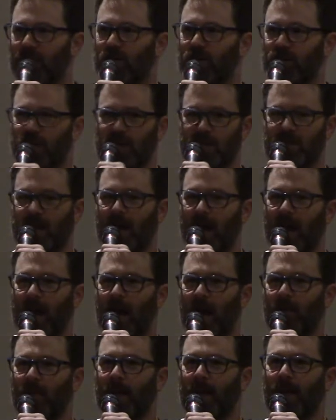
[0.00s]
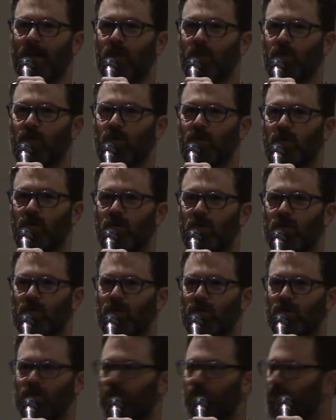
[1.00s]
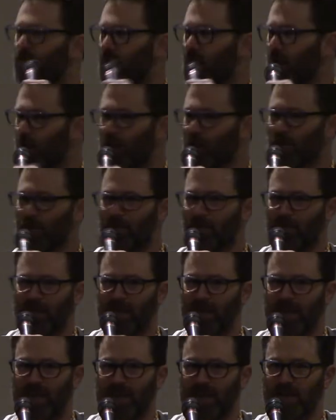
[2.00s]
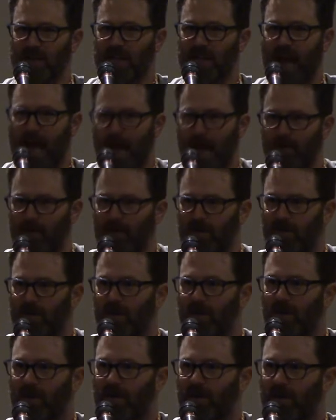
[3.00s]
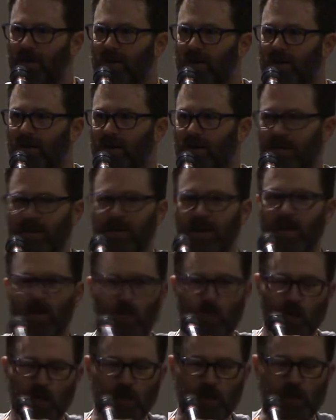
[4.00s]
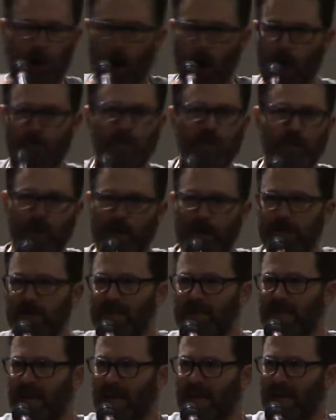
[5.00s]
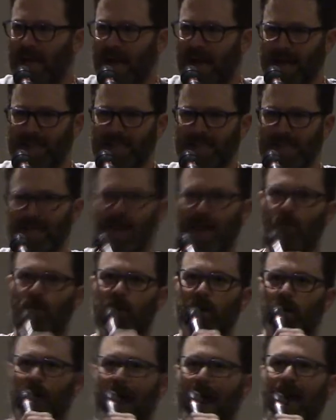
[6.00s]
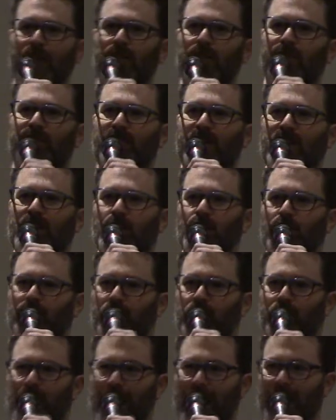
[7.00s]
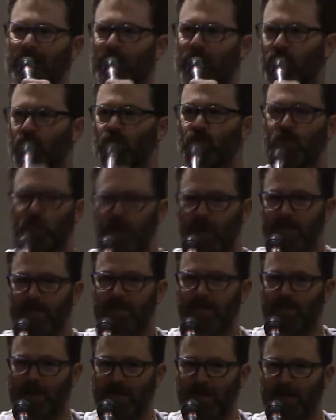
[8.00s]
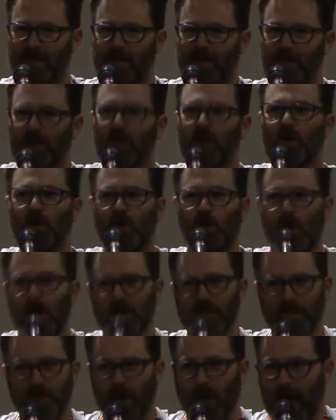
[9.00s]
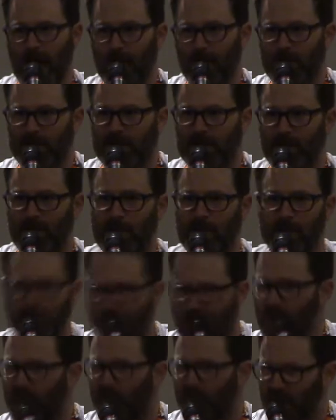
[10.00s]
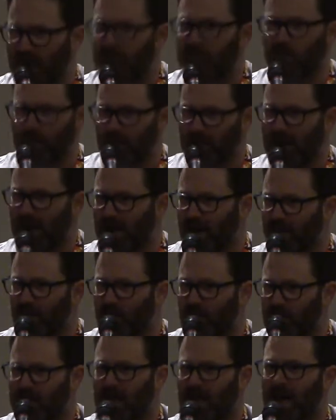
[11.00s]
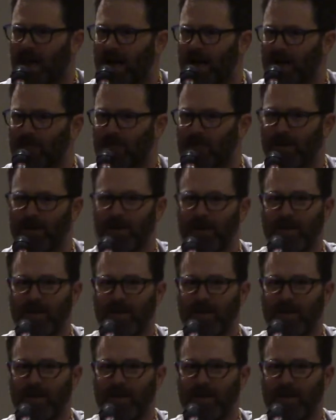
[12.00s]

Just, and I'm like, I look at him, I'm like, did that just happen? we just arbitrarily take an exit and we are at the venue of the band that you just mentioned, who also happens to be my favorite band of all time.